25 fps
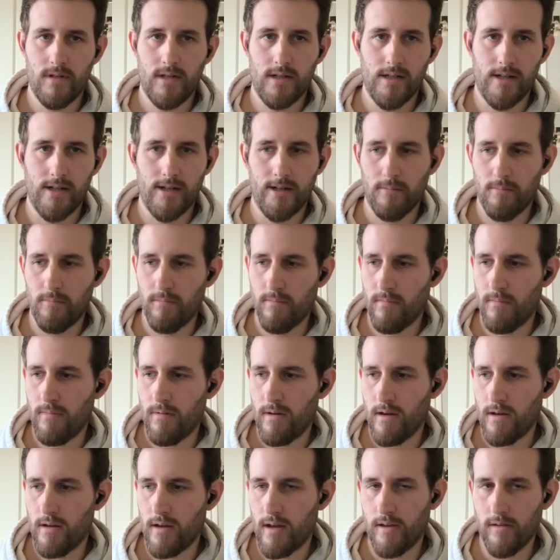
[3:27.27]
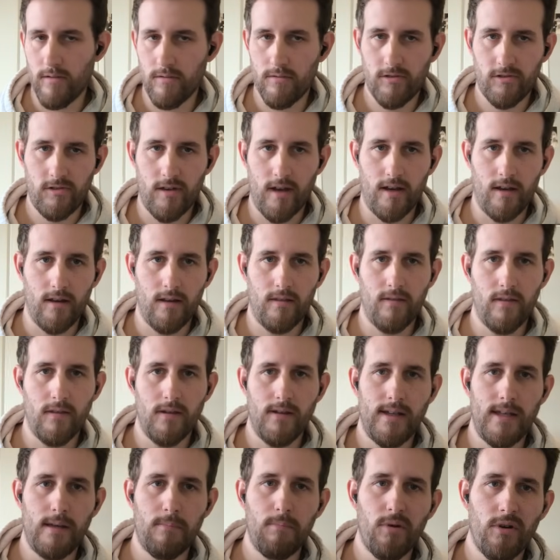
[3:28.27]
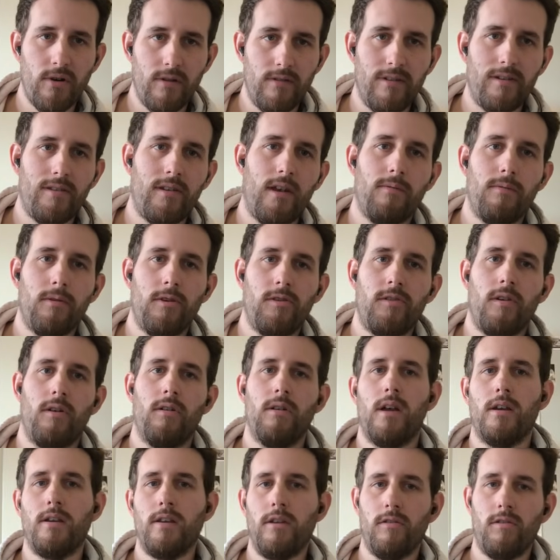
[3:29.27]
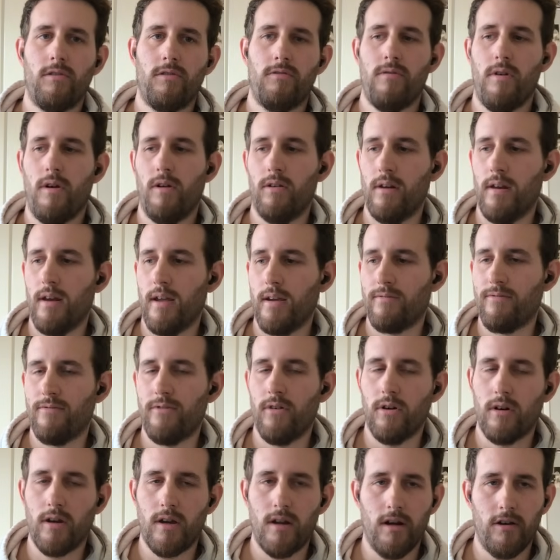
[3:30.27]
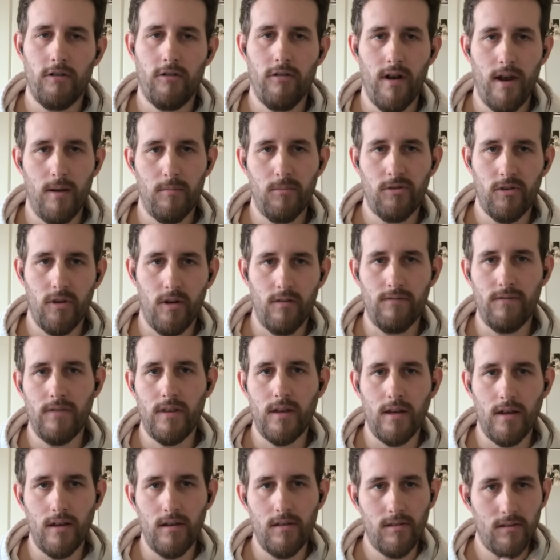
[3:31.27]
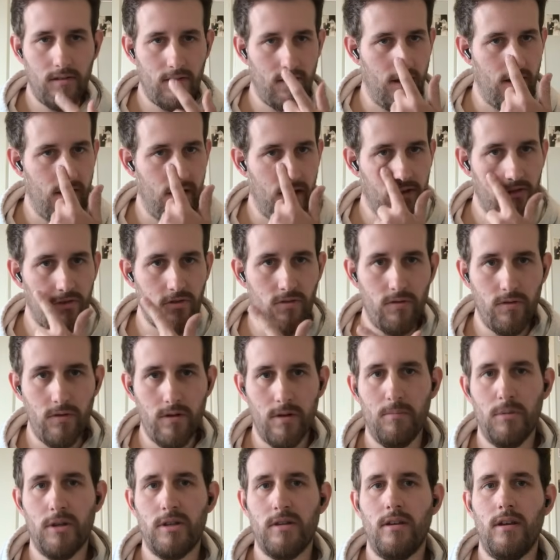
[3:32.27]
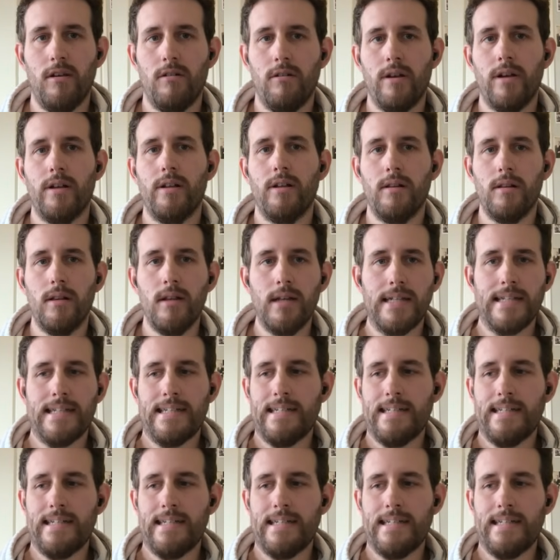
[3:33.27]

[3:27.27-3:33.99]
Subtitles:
As said in the previous episode, I used around like 4 kilograms of these extruder material,